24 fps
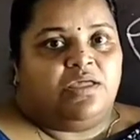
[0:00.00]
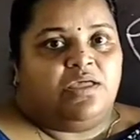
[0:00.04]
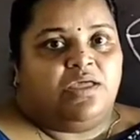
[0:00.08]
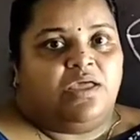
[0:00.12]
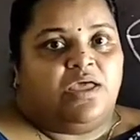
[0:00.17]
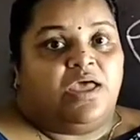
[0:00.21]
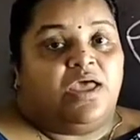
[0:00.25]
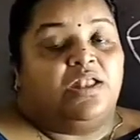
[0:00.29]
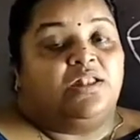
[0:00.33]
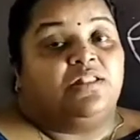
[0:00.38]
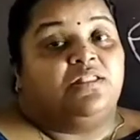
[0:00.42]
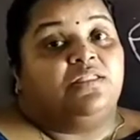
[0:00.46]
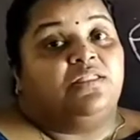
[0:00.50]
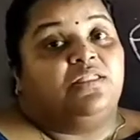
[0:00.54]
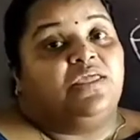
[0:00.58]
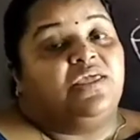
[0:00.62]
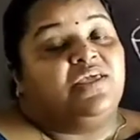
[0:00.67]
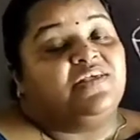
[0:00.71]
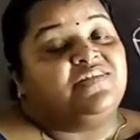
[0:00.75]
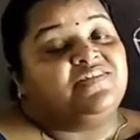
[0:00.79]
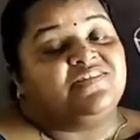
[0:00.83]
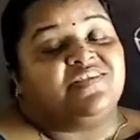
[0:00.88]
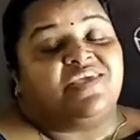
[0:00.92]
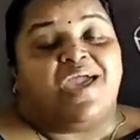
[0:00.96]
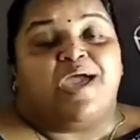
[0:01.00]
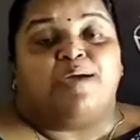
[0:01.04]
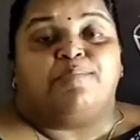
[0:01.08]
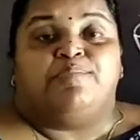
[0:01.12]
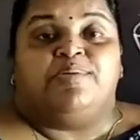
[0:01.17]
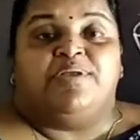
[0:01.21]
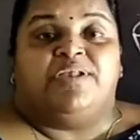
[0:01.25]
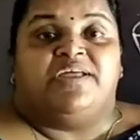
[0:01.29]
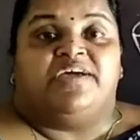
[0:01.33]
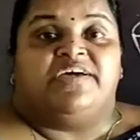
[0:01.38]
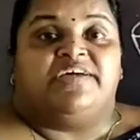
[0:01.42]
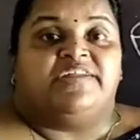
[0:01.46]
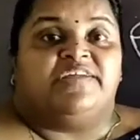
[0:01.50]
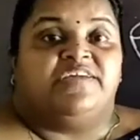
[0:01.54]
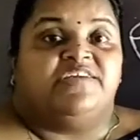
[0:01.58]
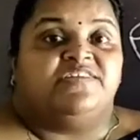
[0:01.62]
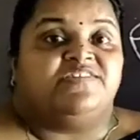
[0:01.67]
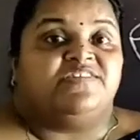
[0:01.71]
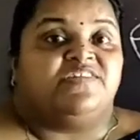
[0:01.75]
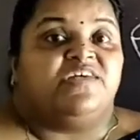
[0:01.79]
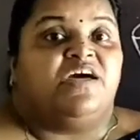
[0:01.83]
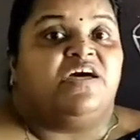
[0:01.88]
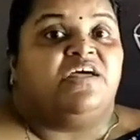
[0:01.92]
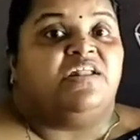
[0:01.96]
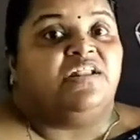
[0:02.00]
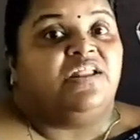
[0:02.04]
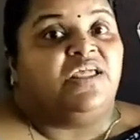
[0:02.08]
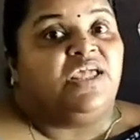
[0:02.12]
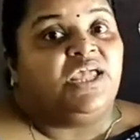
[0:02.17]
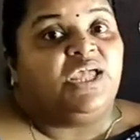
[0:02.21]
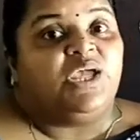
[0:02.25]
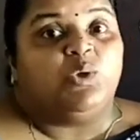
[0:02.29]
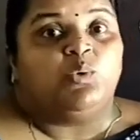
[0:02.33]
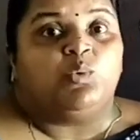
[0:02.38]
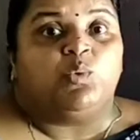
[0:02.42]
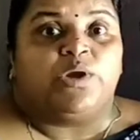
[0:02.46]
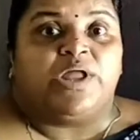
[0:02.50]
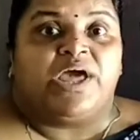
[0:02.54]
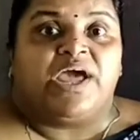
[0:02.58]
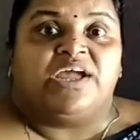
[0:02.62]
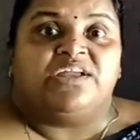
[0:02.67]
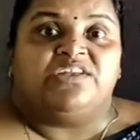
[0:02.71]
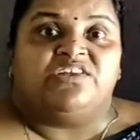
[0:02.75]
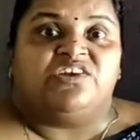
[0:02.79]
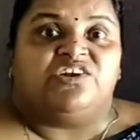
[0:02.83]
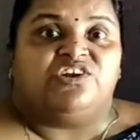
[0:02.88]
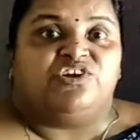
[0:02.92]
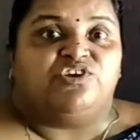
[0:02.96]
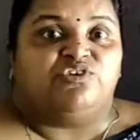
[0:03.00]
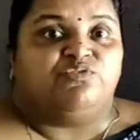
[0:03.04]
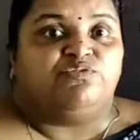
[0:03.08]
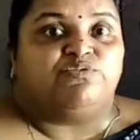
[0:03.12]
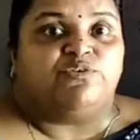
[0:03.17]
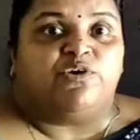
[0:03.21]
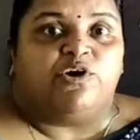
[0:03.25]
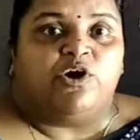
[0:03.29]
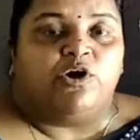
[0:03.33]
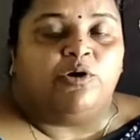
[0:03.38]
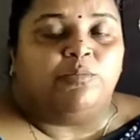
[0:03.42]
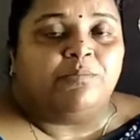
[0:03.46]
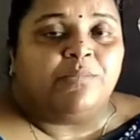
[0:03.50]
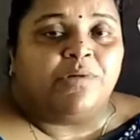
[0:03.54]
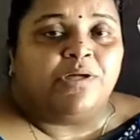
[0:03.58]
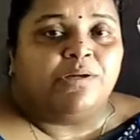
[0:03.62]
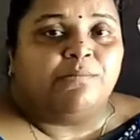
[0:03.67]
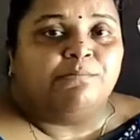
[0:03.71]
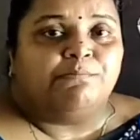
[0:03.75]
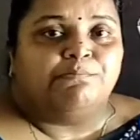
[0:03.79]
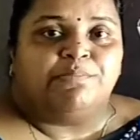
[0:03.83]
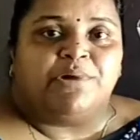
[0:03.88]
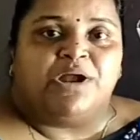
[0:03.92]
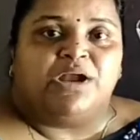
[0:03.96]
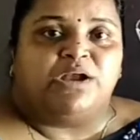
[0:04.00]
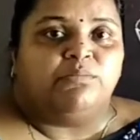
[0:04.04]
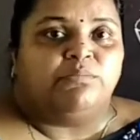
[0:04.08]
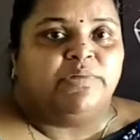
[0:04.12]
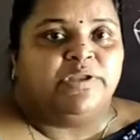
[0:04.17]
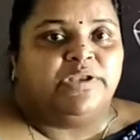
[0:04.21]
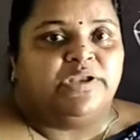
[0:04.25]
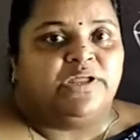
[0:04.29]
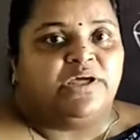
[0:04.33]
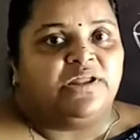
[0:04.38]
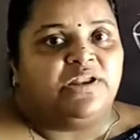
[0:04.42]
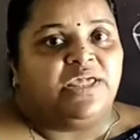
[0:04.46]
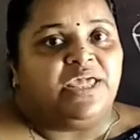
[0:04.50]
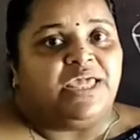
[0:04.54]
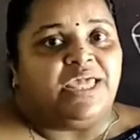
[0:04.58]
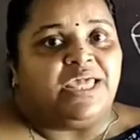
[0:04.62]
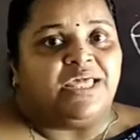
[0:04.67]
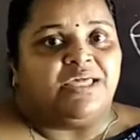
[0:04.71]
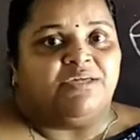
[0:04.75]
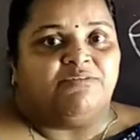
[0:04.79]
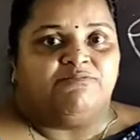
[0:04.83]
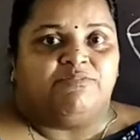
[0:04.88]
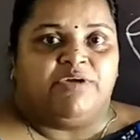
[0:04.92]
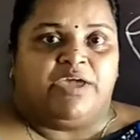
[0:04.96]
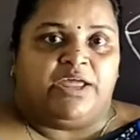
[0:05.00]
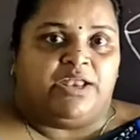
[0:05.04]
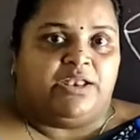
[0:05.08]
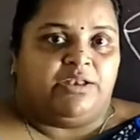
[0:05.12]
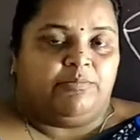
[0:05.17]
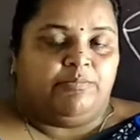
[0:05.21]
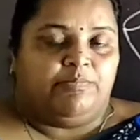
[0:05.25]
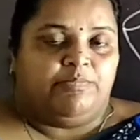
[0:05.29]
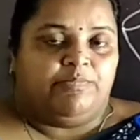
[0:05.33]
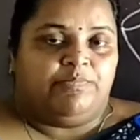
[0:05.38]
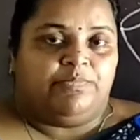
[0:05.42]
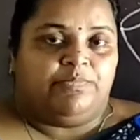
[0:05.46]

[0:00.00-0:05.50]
And these capillaries reunite to form pulmonary vein.